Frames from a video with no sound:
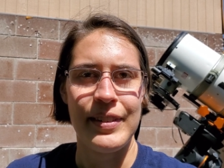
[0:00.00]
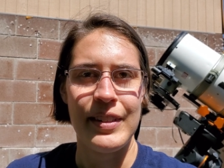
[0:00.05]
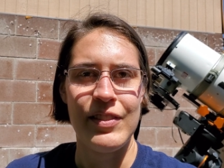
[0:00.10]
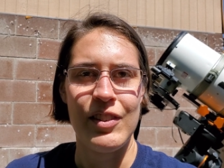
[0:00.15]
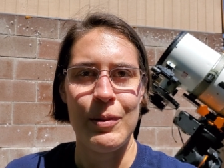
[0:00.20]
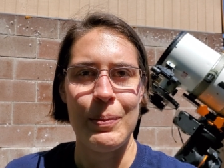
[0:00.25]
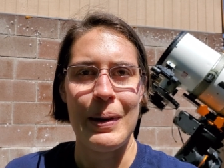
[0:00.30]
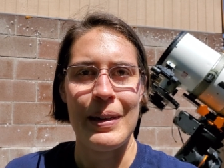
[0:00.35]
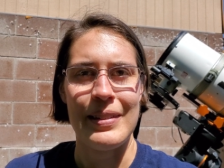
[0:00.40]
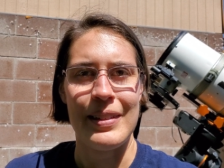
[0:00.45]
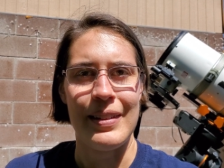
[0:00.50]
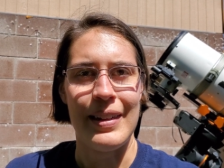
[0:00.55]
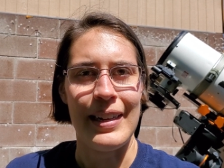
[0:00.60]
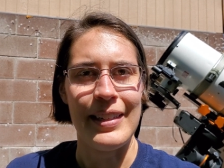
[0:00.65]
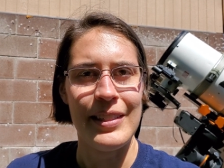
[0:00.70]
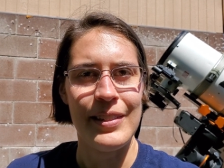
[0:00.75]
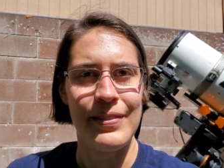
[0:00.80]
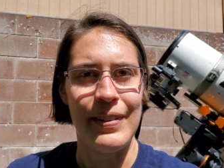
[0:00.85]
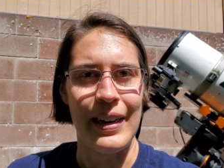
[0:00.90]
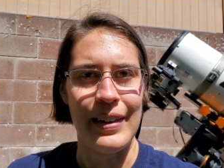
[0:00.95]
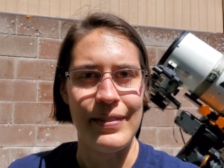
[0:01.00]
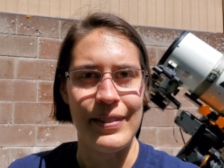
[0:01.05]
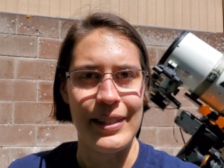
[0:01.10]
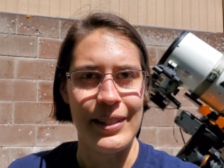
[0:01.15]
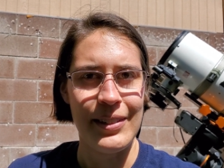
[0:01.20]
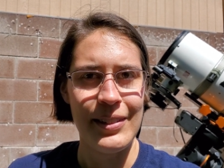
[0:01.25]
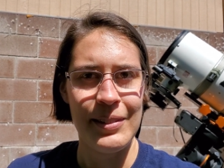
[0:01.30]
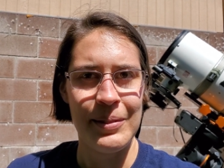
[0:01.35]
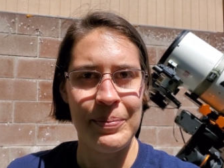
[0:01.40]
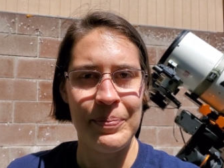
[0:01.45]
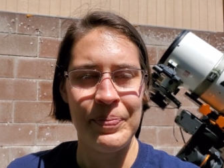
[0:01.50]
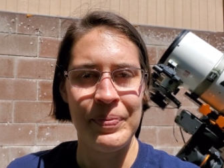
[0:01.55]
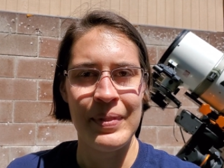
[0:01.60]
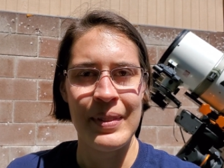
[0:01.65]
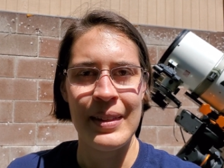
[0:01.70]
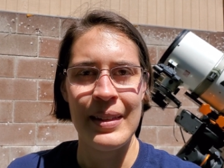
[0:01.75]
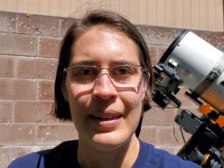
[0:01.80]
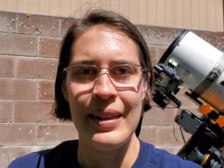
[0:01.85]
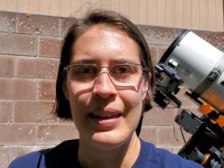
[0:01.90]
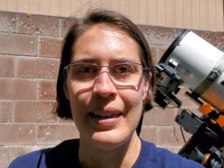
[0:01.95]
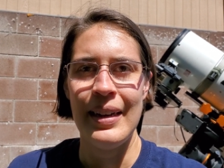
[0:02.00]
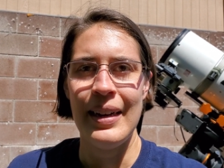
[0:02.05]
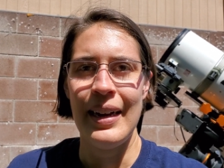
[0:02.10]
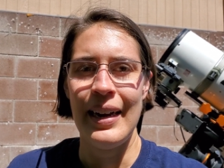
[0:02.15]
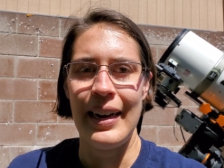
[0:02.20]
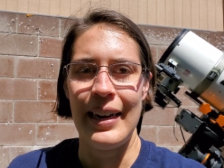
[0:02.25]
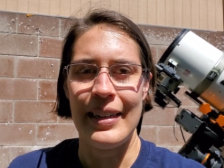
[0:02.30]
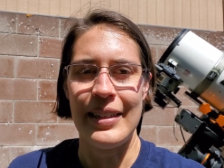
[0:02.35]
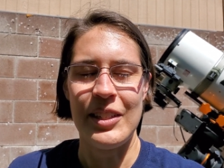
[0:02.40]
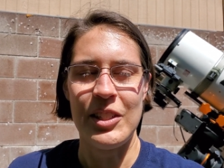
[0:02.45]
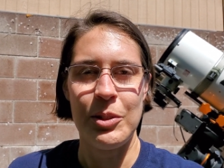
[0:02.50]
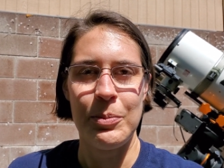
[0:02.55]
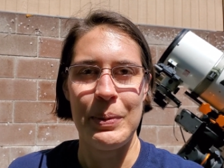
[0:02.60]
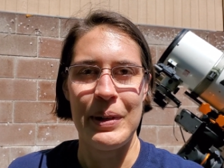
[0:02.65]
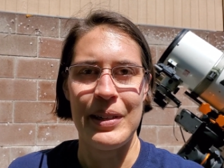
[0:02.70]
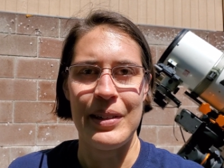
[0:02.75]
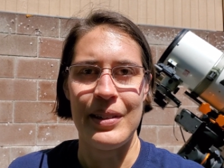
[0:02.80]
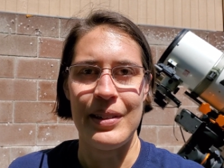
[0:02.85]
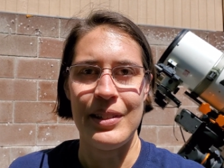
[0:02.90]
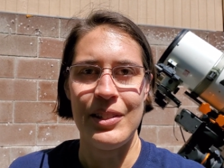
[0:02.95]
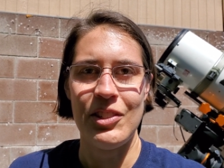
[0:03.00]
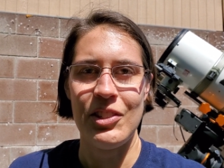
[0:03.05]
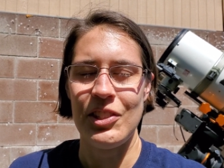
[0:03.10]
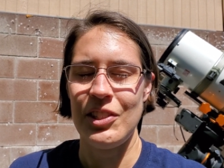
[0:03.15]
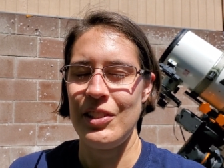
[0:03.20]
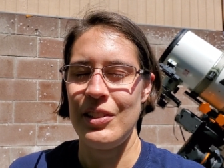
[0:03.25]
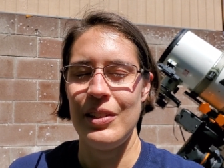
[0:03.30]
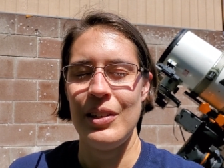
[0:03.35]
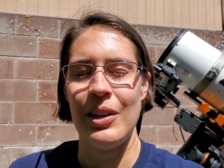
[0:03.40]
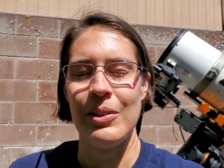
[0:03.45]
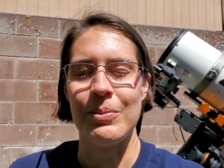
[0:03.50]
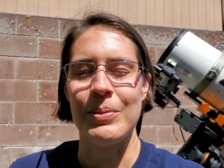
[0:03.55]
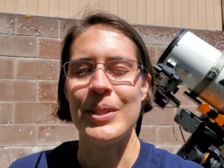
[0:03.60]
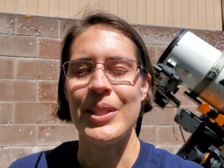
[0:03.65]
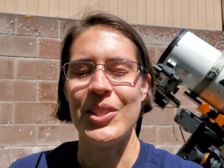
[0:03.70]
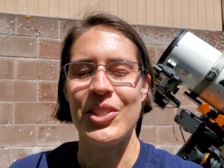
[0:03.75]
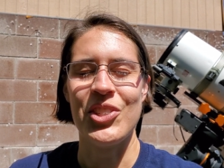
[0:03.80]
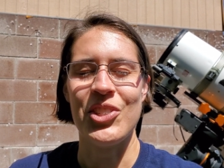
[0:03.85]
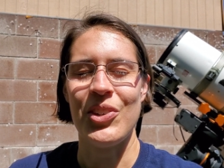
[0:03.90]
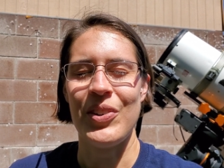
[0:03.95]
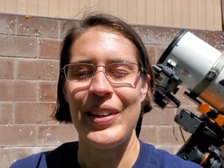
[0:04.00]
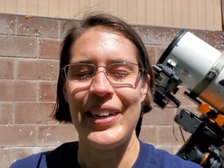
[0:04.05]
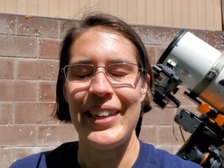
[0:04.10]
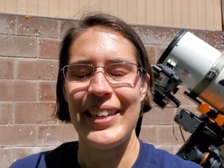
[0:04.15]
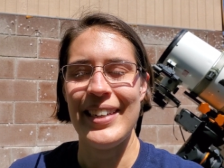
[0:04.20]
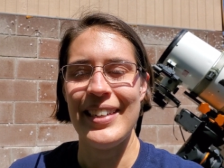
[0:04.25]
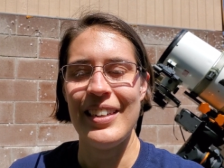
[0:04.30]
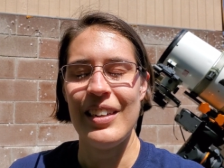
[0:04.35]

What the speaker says: for about the last 5 years. And it's been just a real joy.